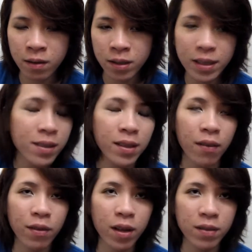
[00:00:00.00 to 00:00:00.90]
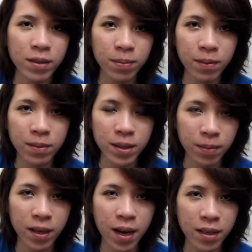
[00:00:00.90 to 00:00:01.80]
it doesn't have a lot of
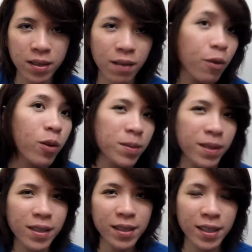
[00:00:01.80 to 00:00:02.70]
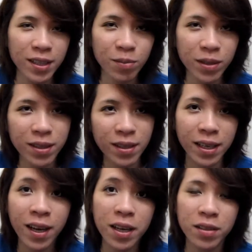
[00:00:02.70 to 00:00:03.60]
split ends, of course, because I just recently
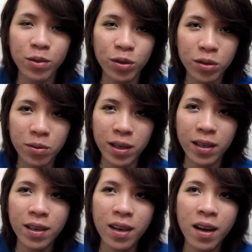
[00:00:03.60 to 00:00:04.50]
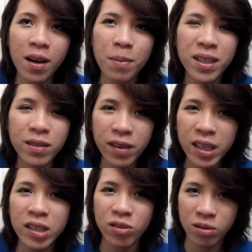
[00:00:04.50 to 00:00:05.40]
cut it so short, but it's
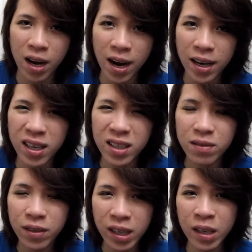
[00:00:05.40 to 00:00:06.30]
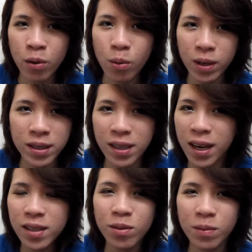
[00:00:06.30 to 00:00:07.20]
very dry, and it's very coarse, and
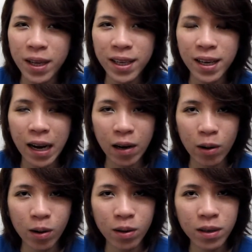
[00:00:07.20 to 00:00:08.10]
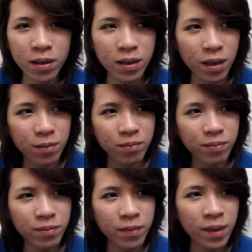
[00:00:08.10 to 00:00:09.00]
I don't like it at all.
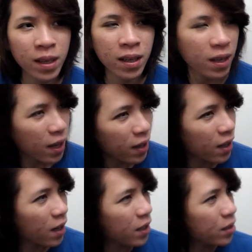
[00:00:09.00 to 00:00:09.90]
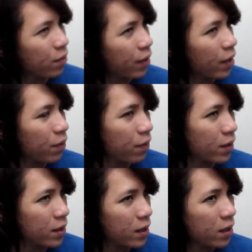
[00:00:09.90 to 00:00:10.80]
And then it's very
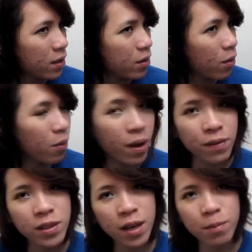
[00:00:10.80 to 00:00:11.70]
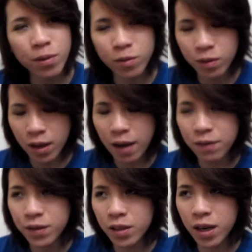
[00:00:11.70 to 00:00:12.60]
frizzy, so after I blow,
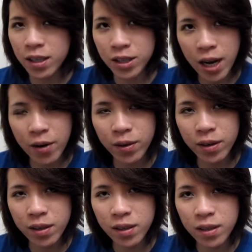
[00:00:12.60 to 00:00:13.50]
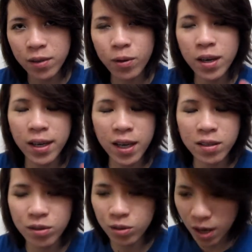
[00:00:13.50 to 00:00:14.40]
after I shower, when it
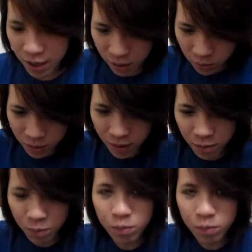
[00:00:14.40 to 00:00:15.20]
gets dry, it goes out